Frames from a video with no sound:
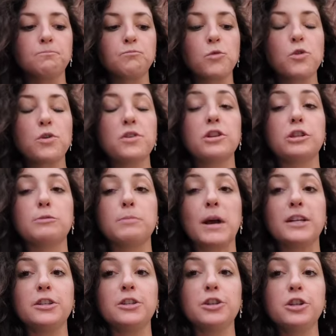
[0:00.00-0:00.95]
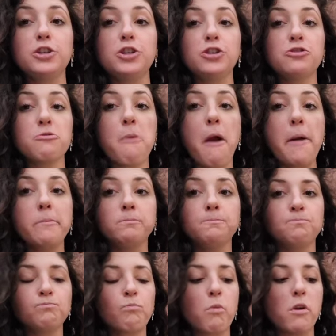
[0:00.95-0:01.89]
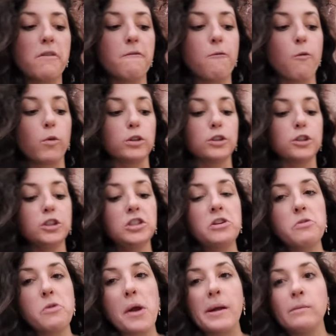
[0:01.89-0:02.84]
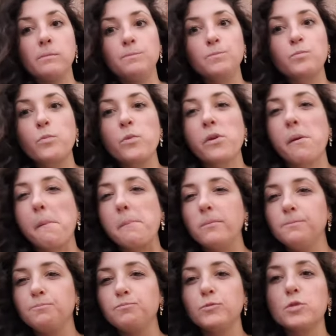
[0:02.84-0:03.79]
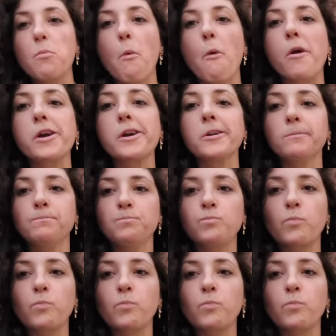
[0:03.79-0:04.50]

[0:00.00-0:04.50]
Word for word: you get the spice of the gingerbread, but unfortunately, it's more